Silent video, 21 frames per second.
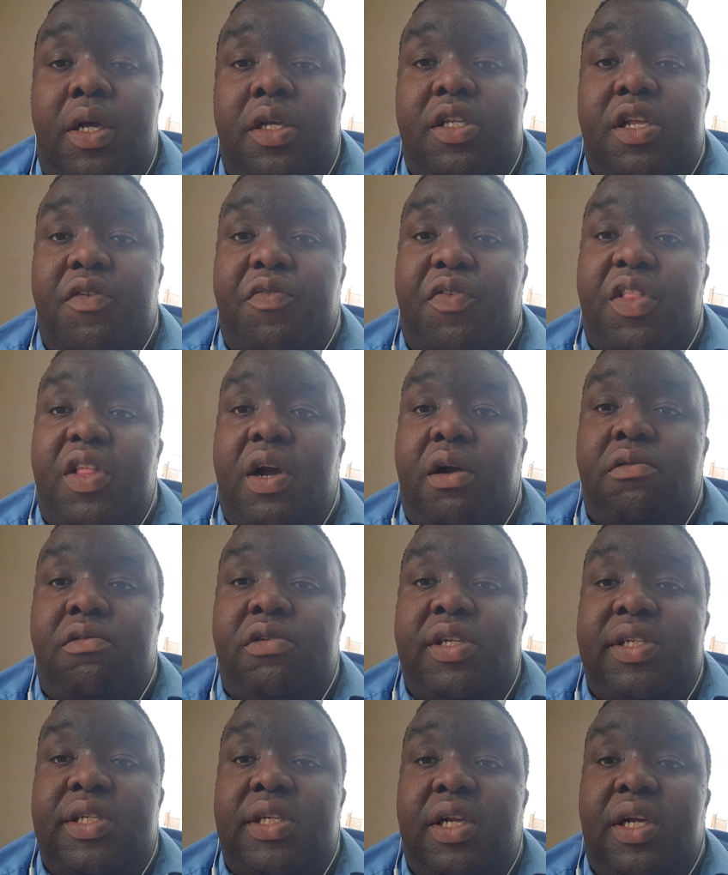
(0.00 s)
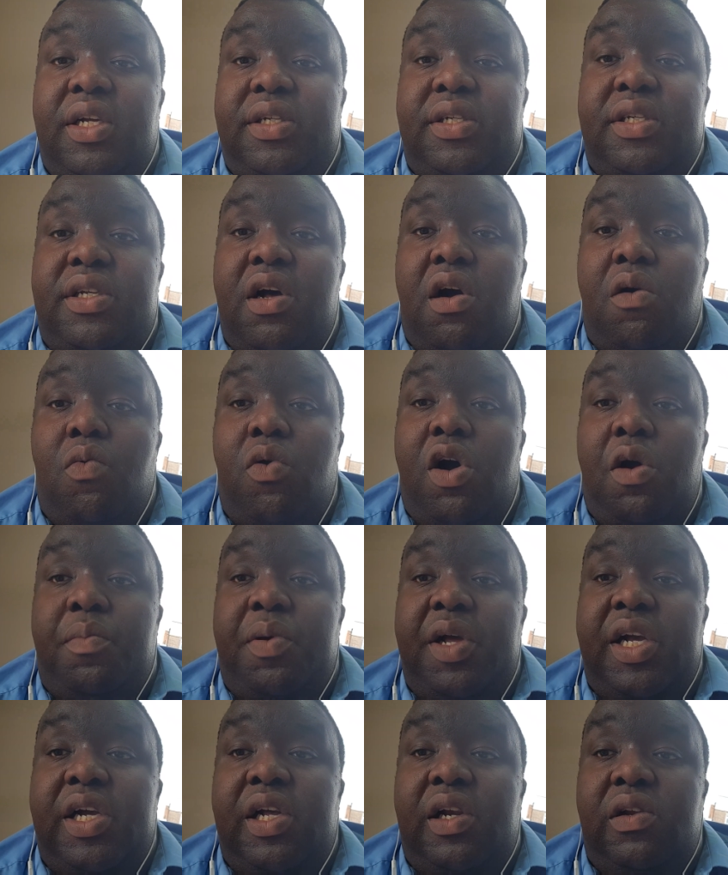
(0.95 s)
So for that reason, I'd start
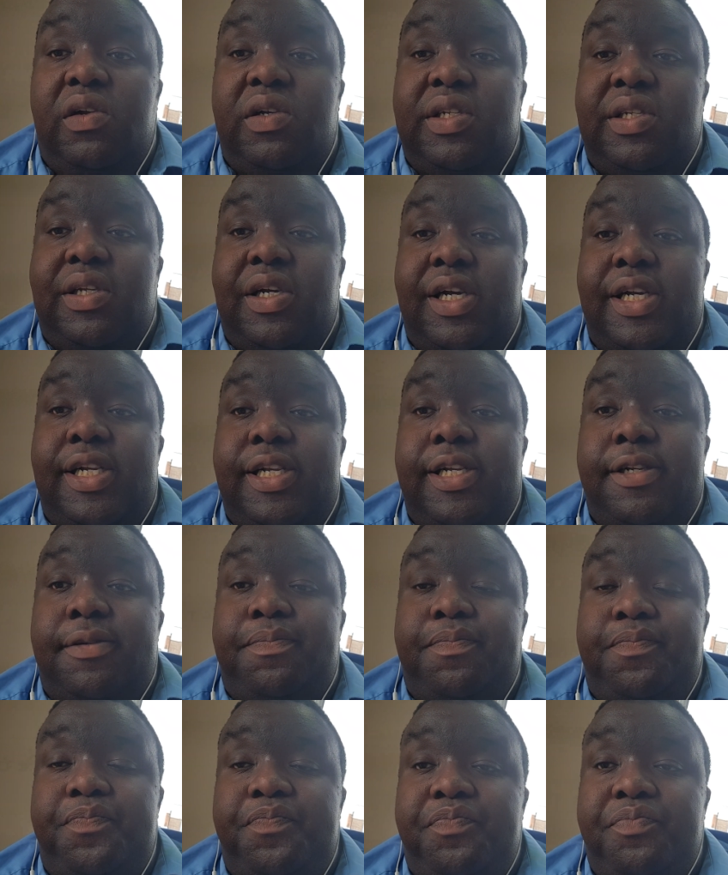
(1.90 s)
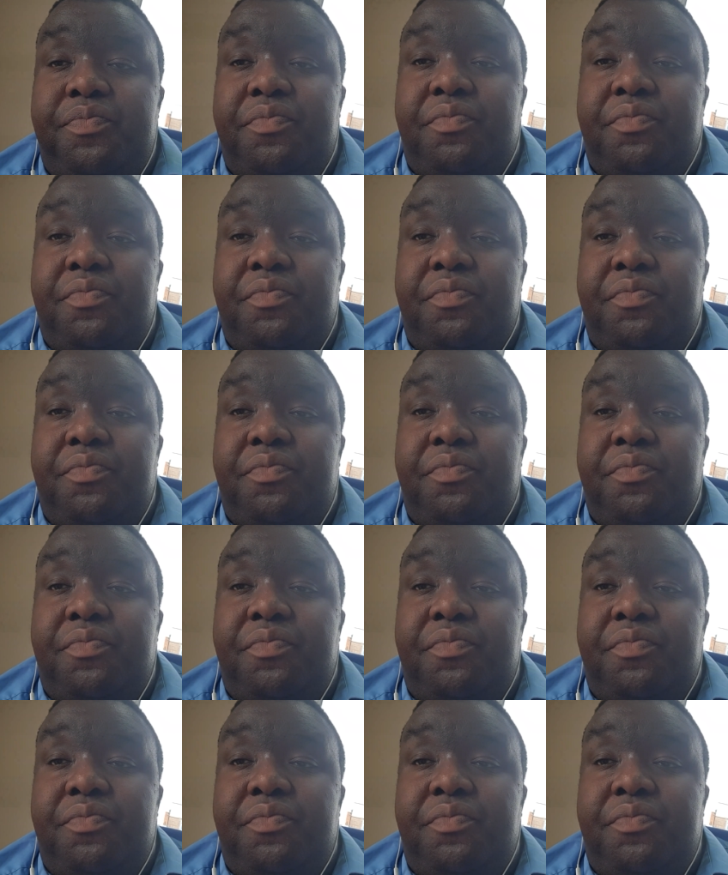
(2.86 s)
Welbeck alongside him.